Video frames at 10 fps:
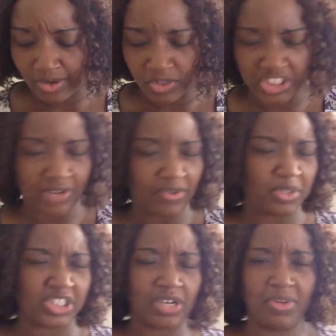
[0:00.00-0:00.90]
whichever,
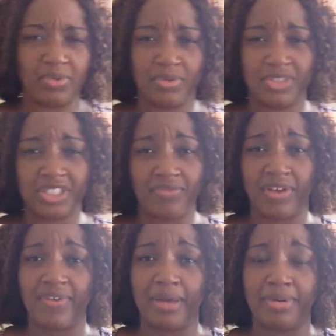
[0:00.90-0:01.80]
whichever, whichever
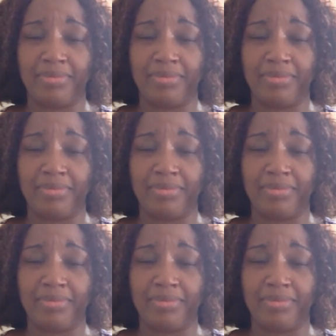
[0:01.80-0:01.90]
family,